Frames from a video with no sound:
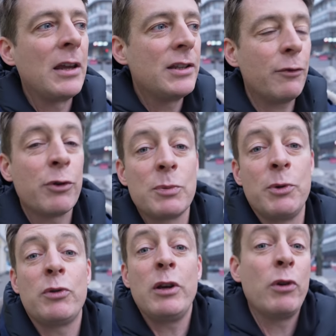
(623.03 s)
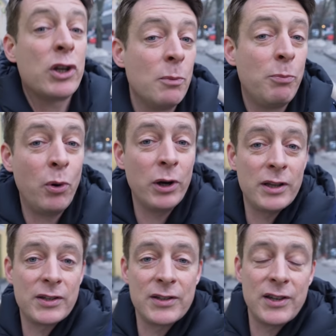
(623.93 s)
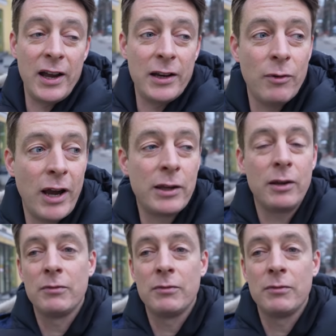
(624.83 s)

difference between rich and poor in the society, right?